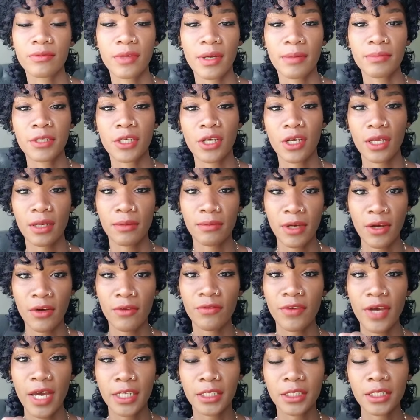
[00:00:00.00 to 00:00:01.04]
I'm talking
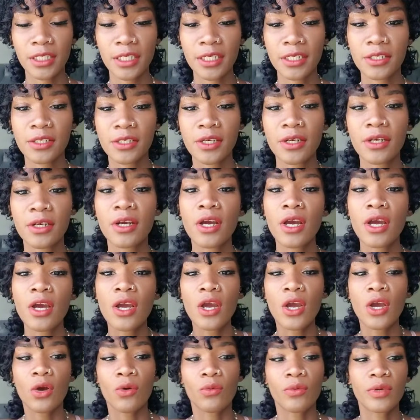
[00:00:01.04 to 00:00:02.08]
about Vagelixir,
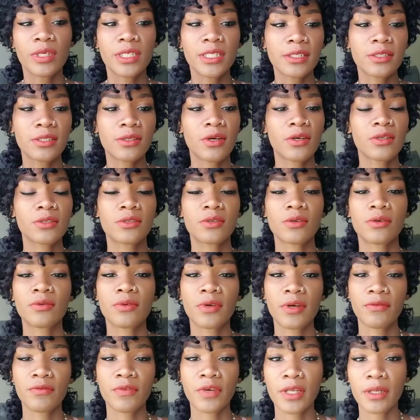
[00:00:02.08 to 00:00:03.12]
which is also
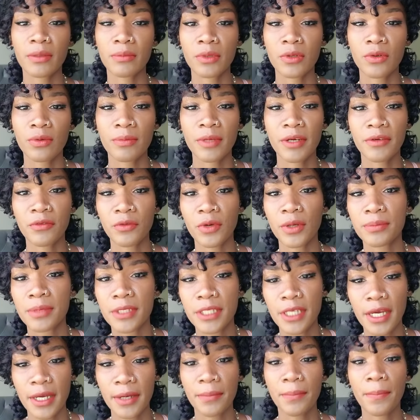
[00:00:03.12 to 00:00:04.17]
available on my
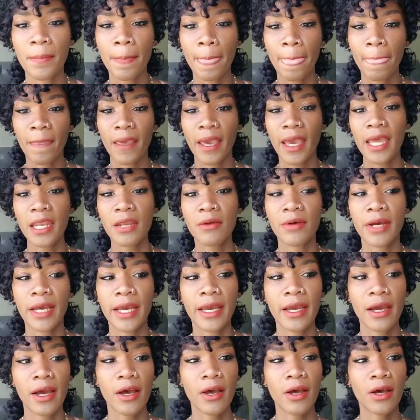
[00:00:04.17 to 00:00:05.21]
website.
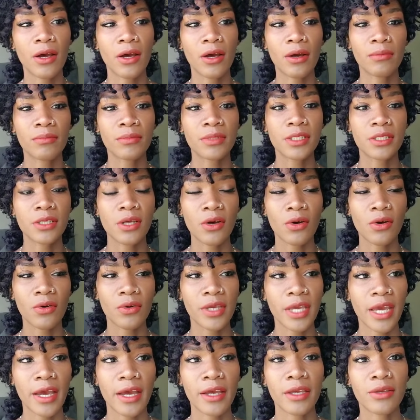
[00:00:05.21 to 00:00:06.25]
Anyway, so
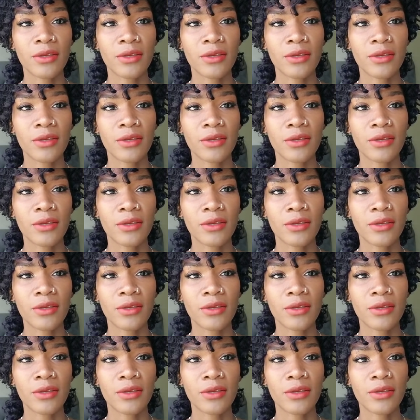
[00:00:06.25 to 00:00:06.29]
yeah,